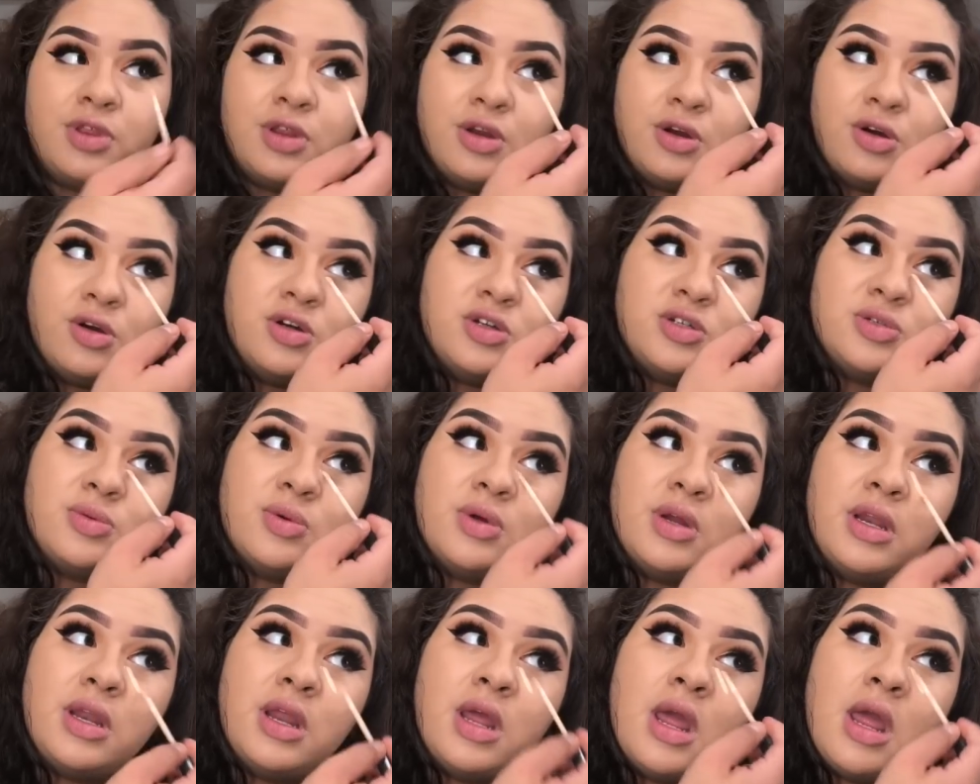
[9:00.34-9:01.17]
the NARS
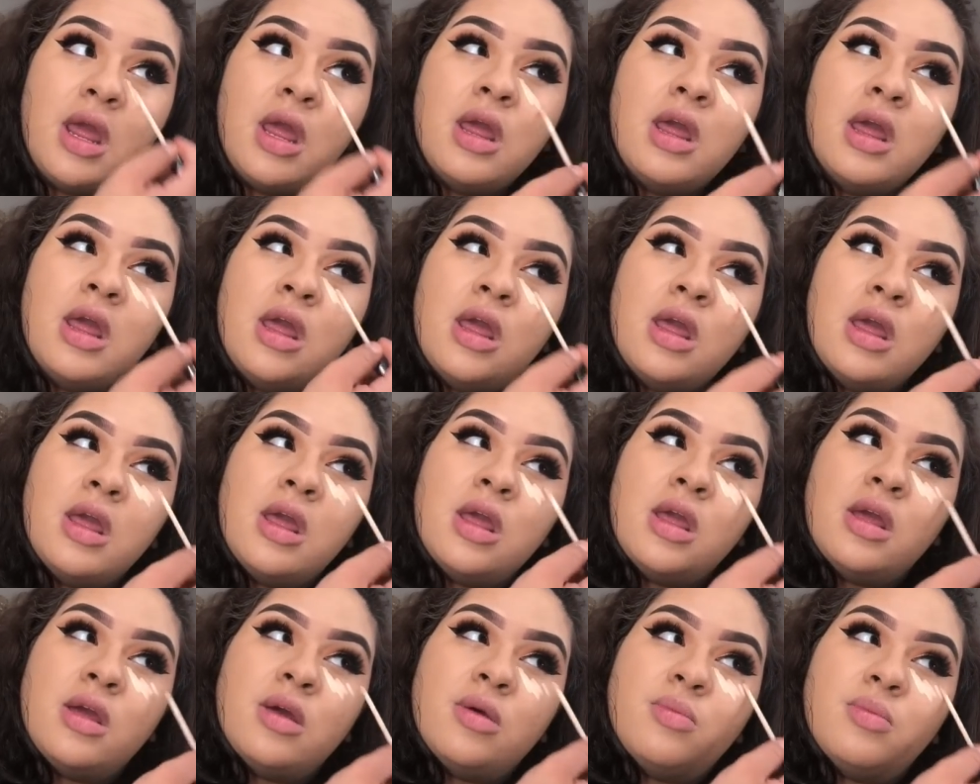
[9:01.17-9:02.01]
one,
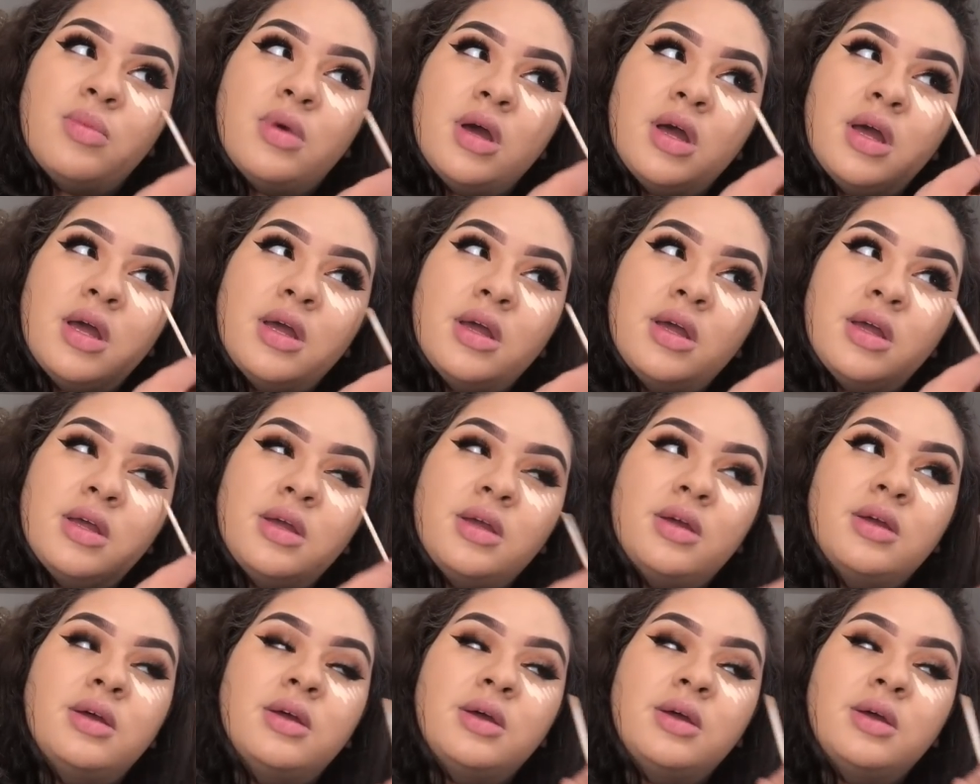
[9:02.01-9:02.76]
but